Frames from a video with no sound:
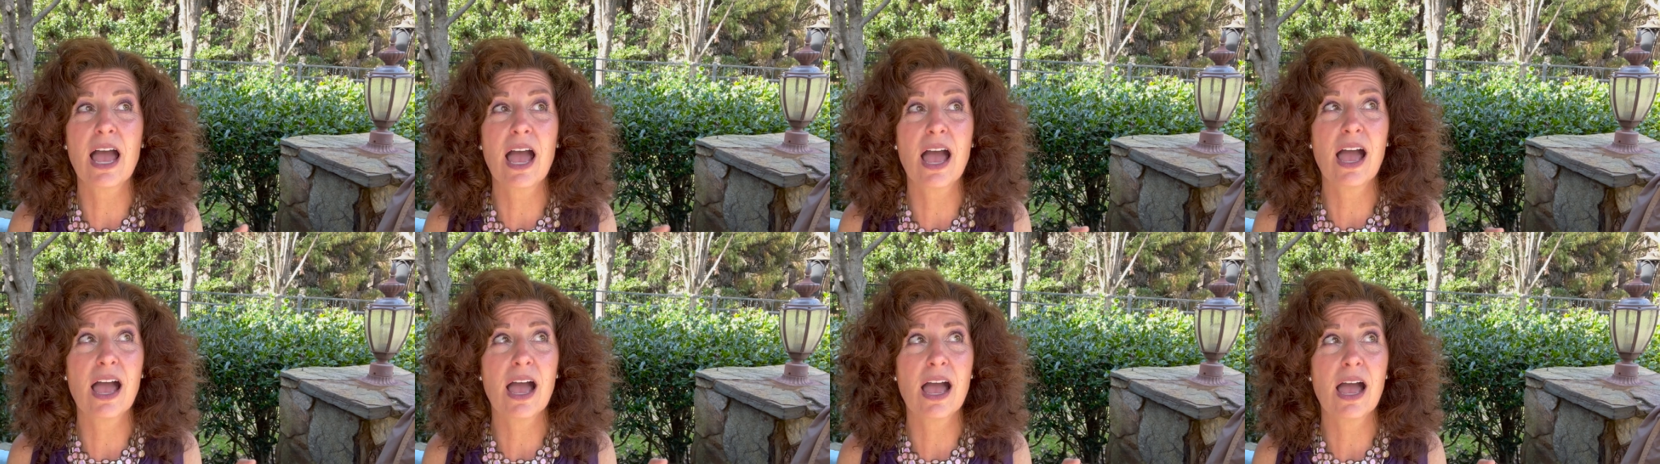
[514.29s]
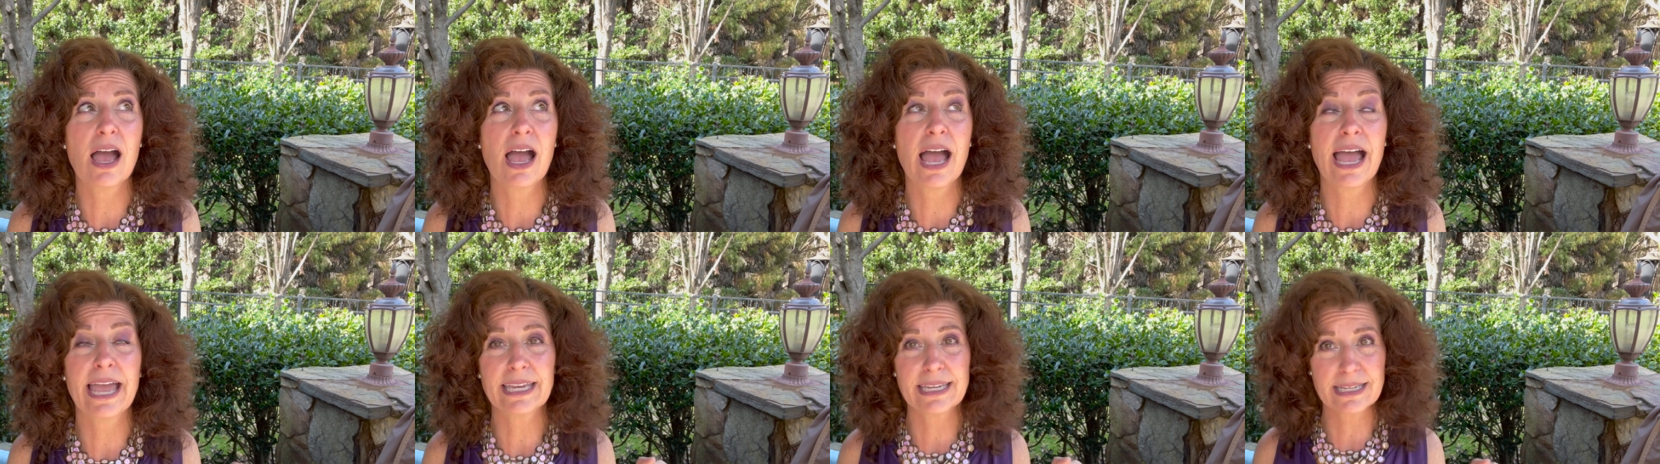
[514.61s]

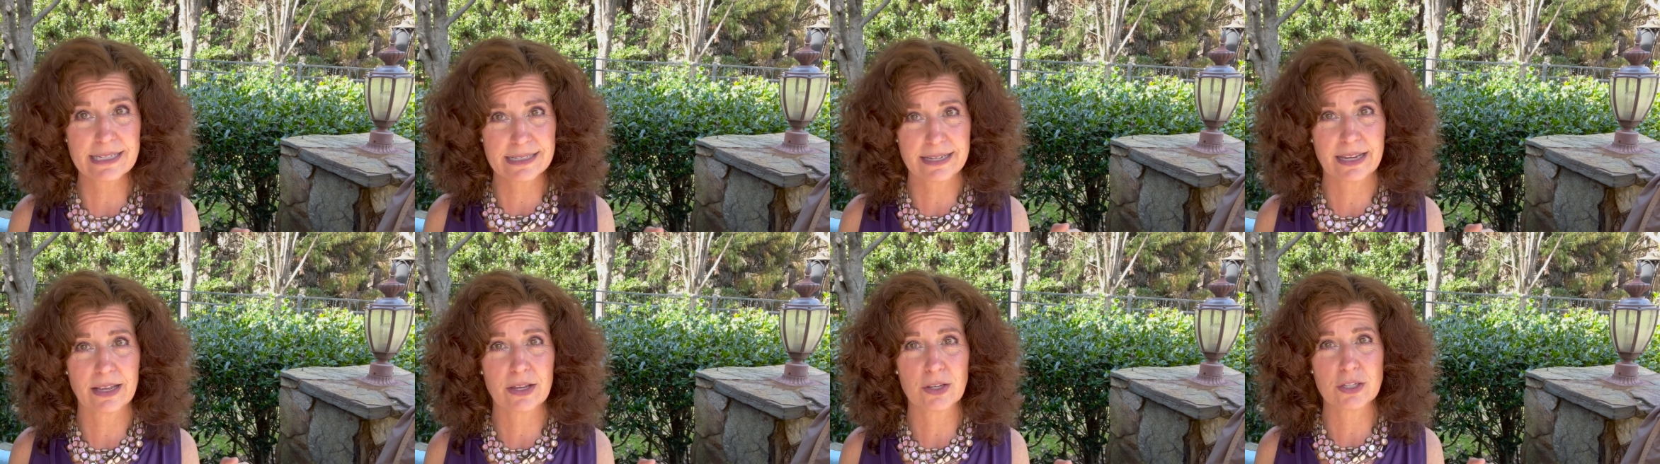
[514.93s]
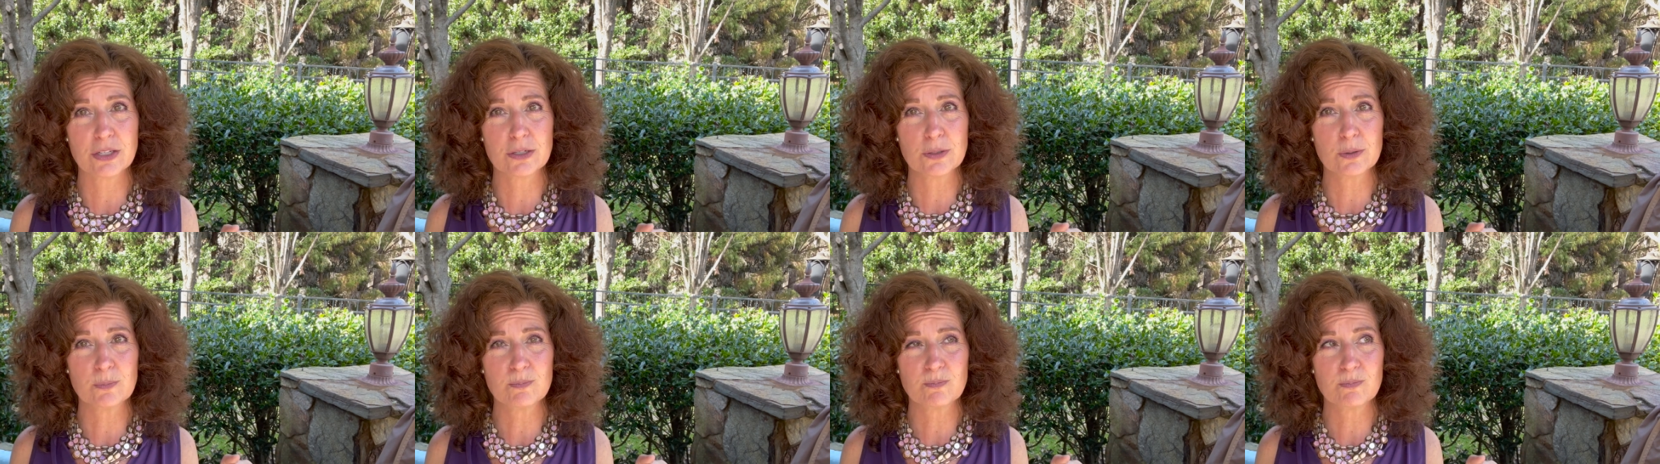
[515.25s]
I can tell
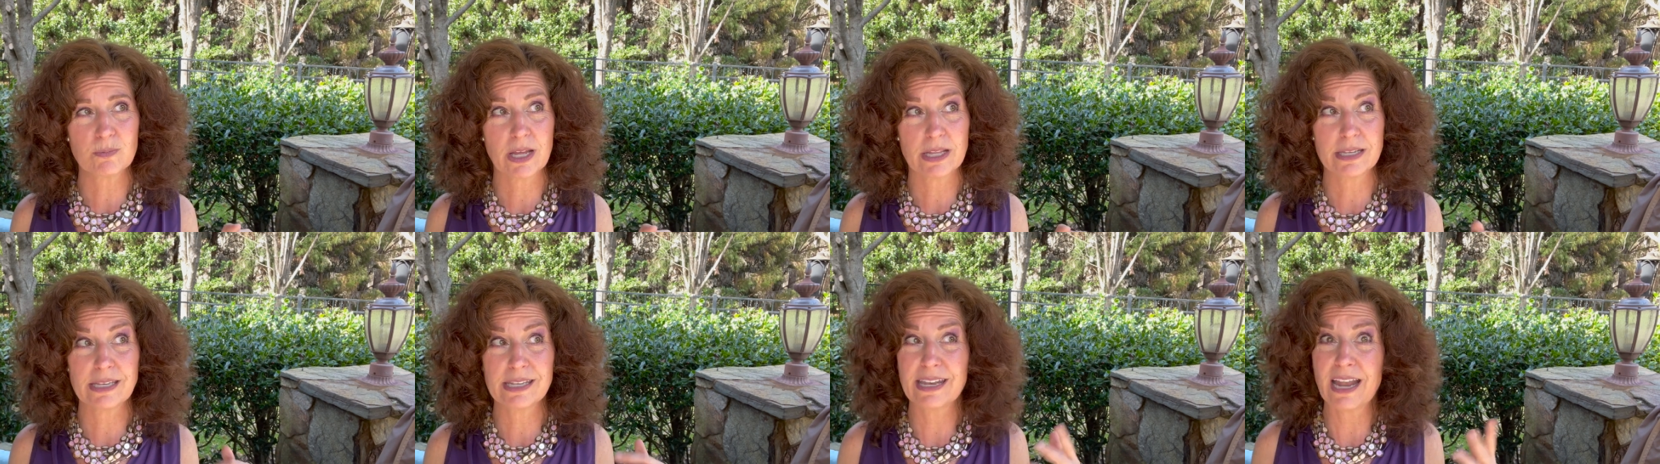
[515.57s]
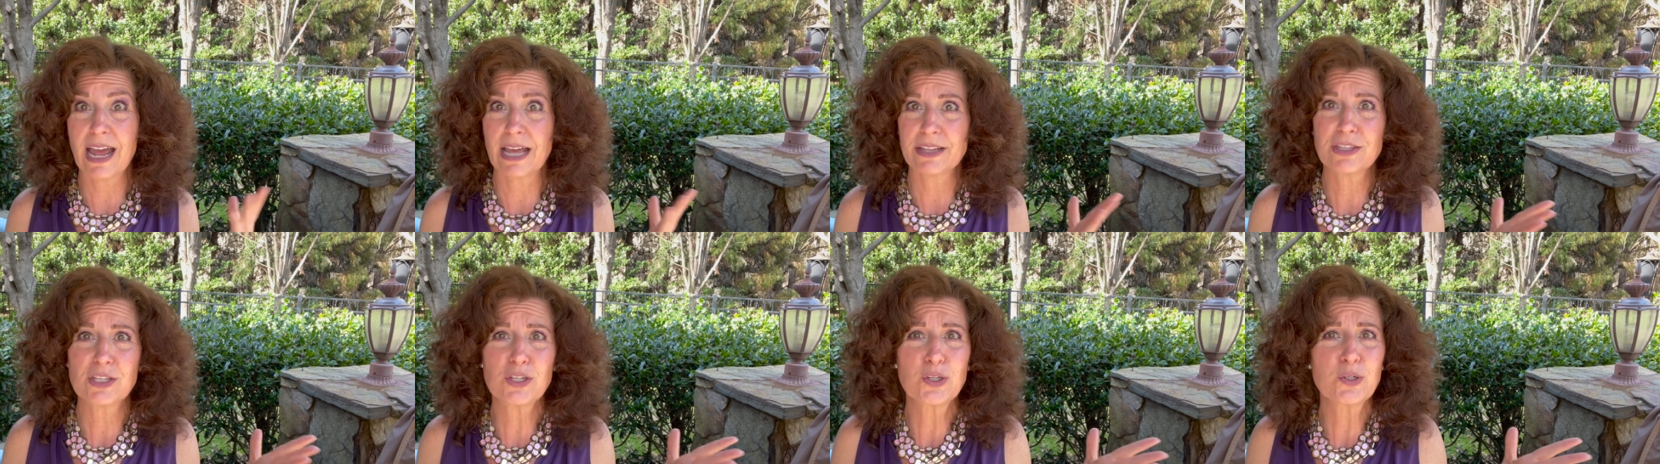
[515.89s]
you,
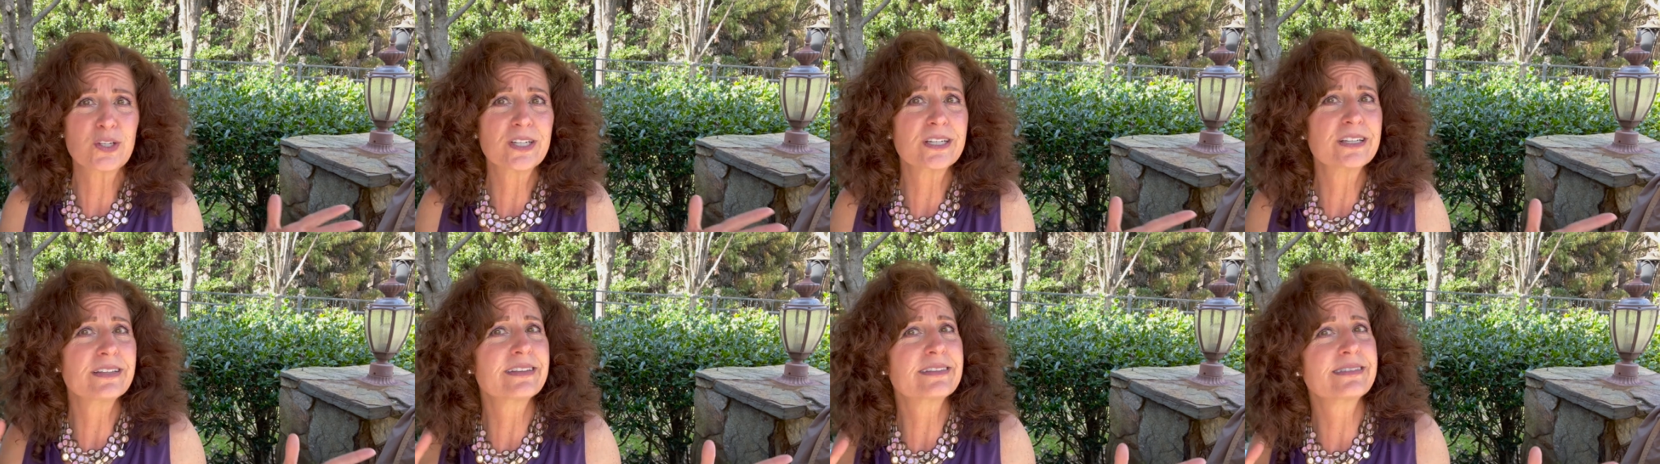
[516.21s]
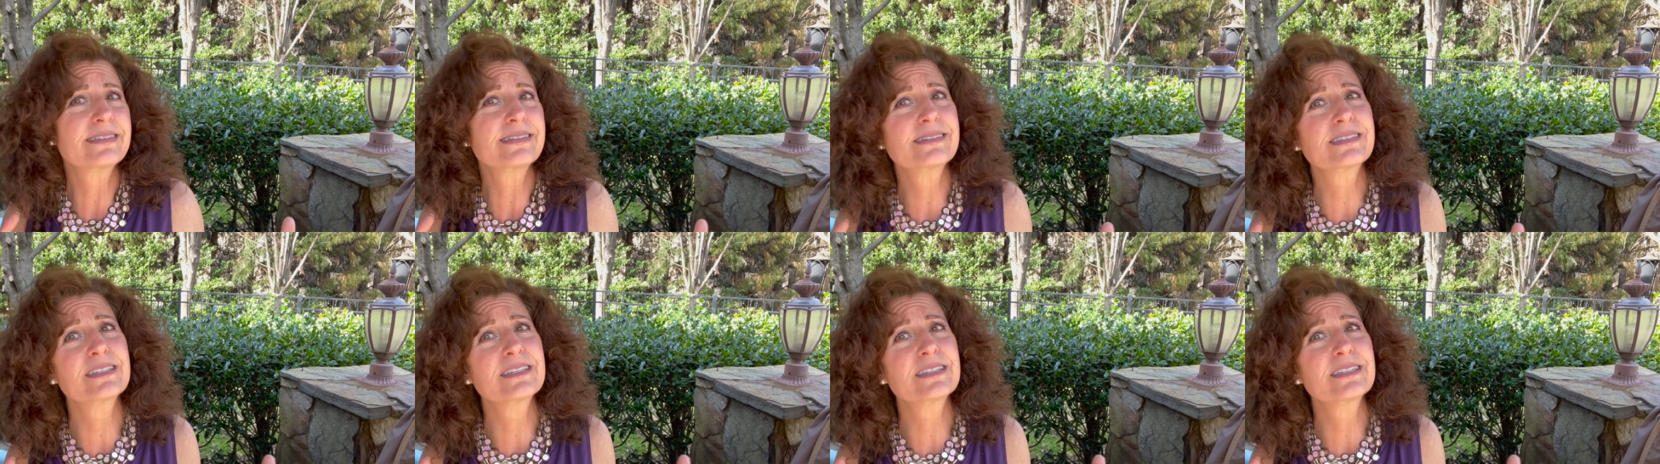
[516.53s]
not that you're gonna listen